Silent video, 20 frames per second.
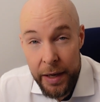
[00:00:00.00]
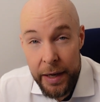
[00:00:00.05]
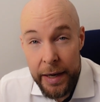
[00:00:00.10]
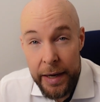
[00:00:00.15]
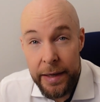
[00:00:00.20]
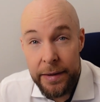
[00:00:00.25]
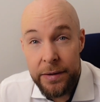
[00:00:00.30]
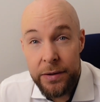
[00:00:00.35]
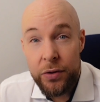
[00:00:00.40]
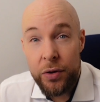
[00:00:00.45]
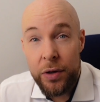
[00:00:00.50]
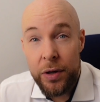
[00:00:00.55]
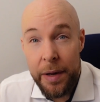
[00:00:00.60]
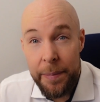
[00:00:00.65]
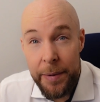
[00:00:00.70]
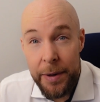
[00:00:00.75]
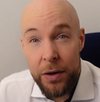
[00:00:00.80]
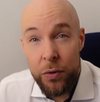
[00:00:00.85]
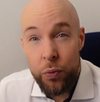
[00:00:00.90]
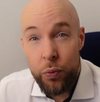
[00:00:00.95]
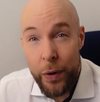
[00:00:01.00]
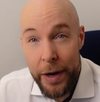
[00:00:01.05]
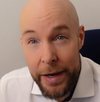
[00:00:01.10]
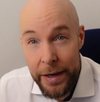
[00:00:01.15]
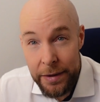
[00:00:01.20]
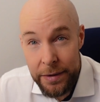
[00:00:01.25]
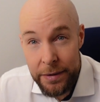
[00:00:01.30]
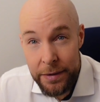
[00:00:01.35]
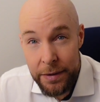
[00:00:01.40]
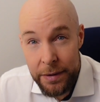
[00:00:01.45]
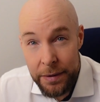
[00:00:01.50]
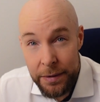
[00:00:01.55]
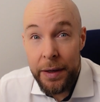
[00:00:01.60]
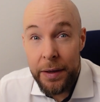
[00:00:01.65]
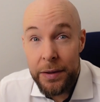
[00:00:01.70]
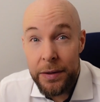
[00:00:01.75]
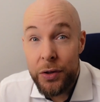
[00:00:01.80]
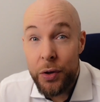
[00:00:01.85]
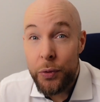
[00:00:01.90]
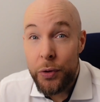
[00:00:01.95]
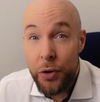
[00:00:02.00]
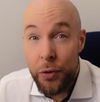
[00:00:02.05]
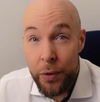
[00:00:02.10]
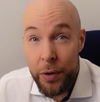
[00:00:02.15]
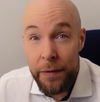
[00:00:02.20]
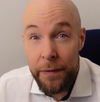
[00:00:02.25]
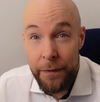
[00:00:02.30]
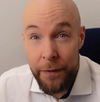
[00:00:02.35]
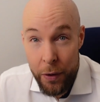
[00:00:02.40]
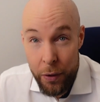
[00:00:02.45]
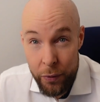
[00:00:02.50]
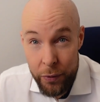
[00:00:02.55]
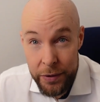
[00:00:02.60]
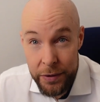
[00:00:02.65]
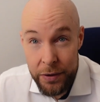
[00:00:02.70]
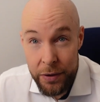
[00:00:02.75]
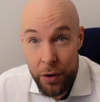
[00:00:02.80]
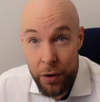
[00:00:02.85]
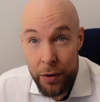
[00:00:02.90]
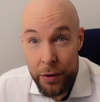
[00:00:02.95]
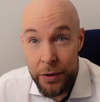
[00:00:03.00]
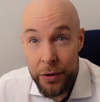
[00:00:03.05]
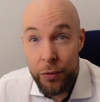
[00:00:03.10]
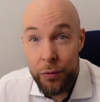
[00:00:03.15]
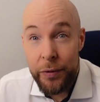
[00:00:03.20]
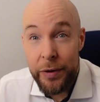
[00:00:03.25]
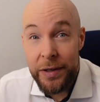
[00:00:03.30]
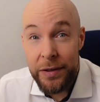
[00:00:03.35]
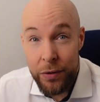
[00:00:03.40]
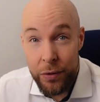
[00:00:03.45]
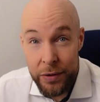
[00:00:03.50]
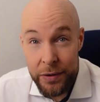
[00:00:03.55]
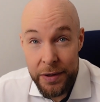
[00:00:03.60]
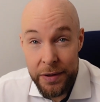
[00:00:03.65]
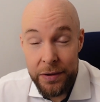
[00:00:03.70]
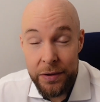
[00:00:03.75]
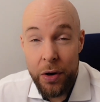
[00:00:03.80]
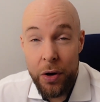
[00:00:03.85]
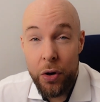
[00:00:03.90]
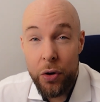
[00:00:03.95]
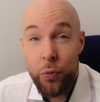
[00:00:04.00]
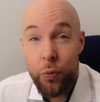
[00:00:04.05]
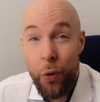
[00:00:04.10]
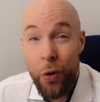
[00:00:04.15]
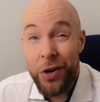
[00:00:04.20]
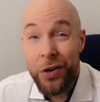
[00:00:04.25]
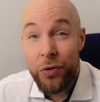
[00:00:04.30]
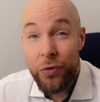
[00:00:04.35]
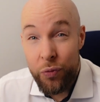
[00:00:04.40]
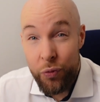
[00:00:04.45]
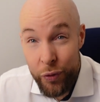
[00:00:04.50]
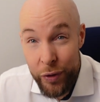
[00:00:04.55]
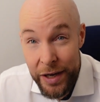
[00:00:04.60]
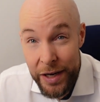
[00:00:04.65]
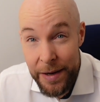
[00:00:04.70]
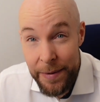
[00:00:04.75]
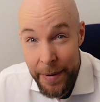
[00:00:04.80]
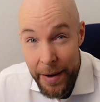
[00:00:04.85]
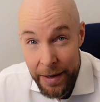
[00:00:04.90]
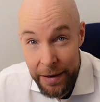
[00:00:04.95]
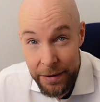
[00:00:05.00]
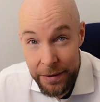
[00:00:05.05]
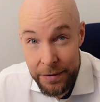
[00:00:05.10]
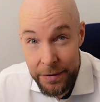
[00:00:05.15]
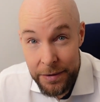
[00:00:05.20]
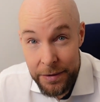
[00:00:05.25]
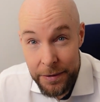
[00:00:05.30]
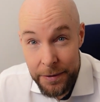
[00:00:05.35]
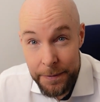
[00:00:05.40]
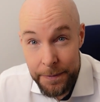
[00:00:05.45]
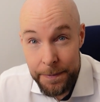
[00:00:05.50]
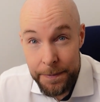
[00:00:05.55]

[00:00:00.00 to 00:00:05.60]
It's to eliminate waste so you can focus your resources on what really matters.